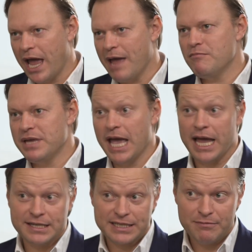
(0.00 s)

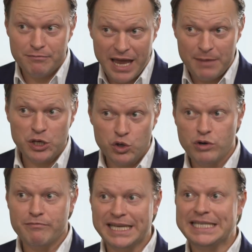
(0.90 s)
MBAs and maybe
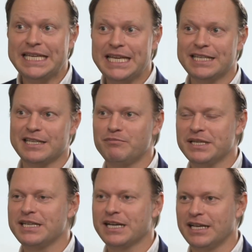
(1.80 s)
your mentees in
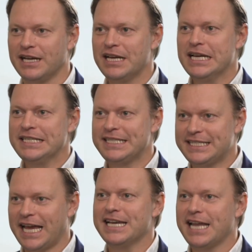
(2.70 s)
particular
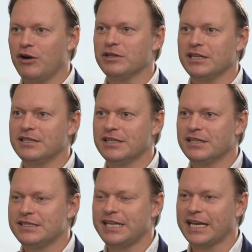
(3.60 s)
stand out in the
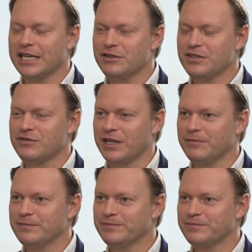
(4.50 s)
tech industry?